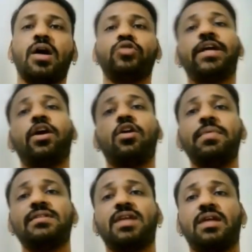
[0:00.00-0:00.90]
So,
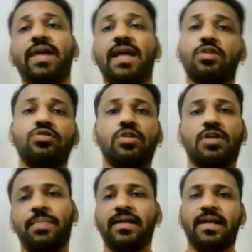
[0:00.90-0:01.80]
Economic Survey has also
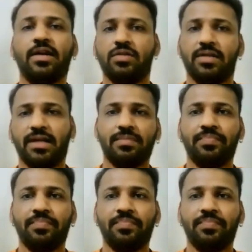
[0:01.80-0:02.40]
commented on that.